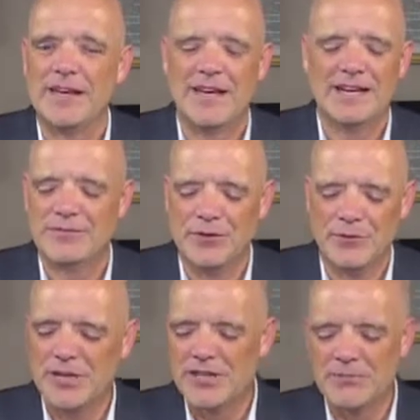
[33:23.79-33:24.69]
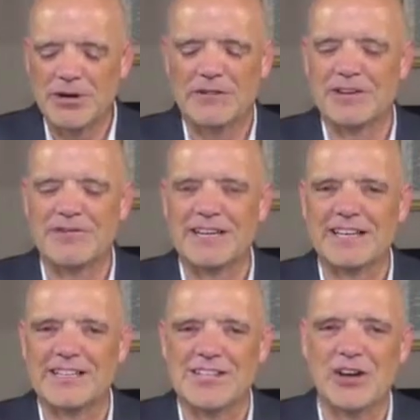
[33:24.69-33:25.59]
And if you read the book of
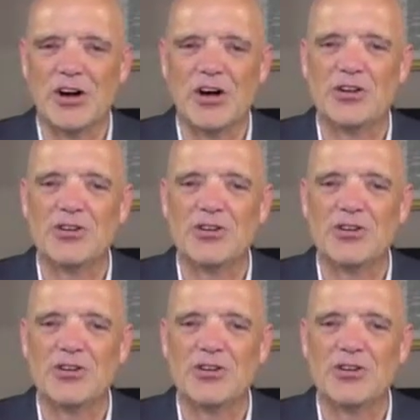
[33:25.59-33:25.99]
Leviticus at all,